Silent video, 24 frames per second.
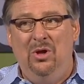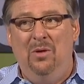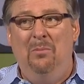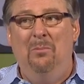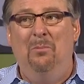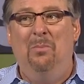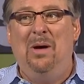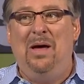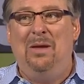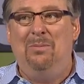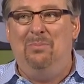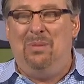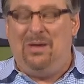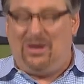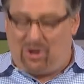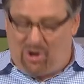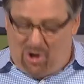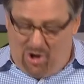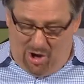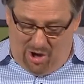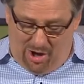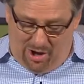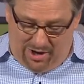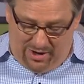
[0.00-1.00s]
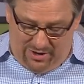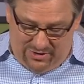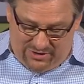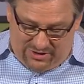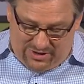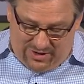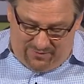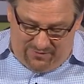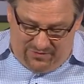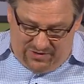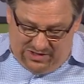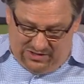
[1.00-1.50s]
But
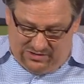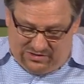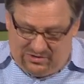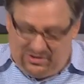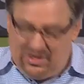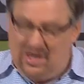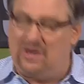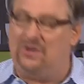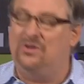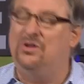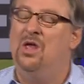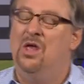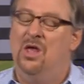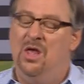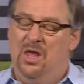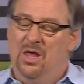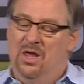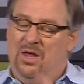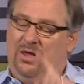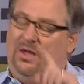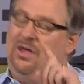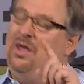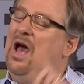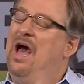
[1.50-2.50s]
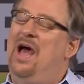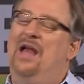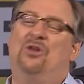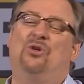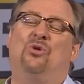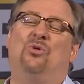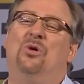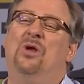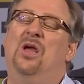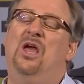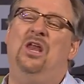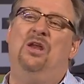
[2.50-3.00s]
because of these six. God
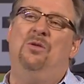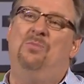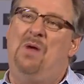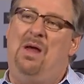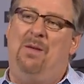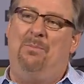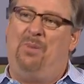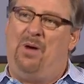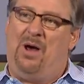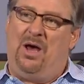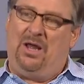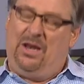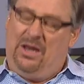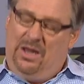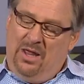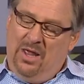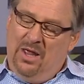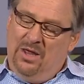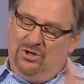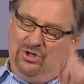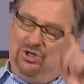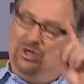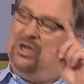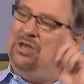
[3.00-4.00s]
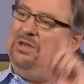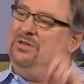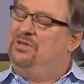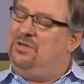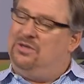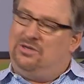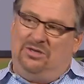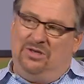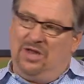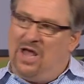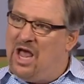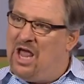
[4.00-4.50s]
created my body.
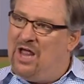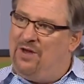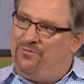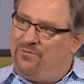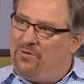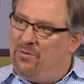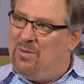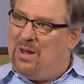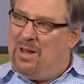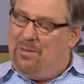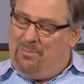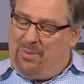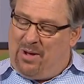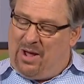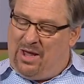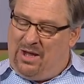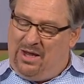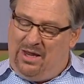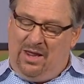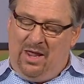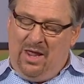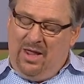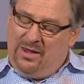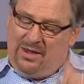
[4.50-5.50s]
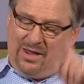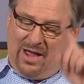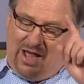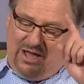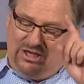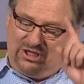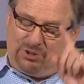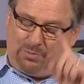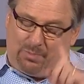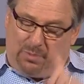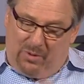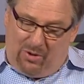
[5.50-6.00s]
Jesus died for my body.
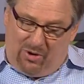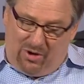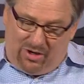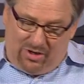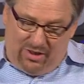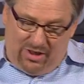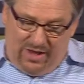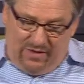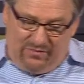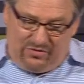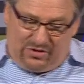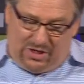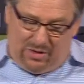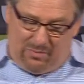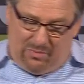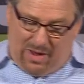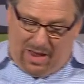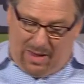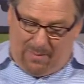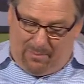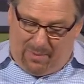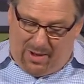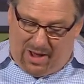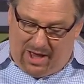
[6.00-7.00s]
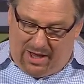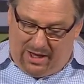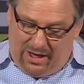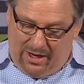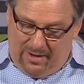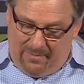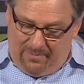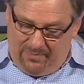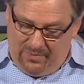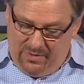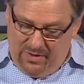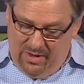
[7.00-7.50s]
God's Spirit lives in my
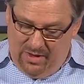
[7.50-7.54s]
body.